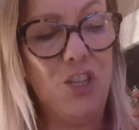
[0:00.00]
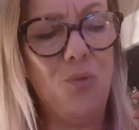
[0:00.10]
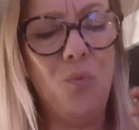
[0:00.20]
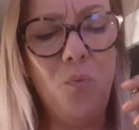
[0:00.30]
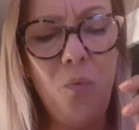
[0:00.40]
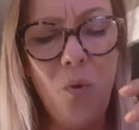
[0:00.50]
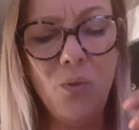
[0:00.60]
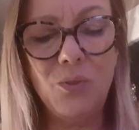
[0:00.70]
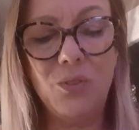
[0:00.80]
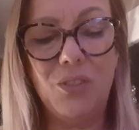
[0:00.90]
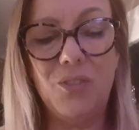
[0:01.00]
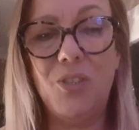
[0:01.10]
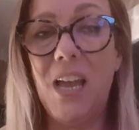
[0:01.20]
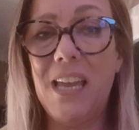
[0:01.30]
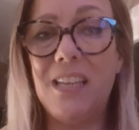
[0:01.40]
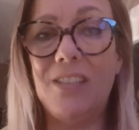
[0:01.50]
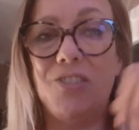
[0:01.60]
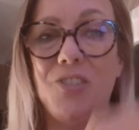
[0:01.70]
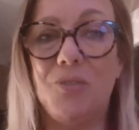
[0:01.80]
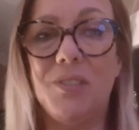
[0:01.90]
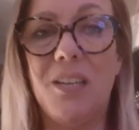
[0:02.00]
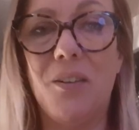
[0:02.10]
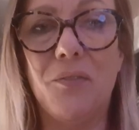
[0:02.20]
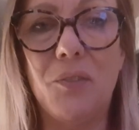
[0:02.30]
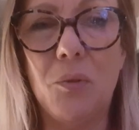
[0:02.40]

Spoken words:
You want to change yourself.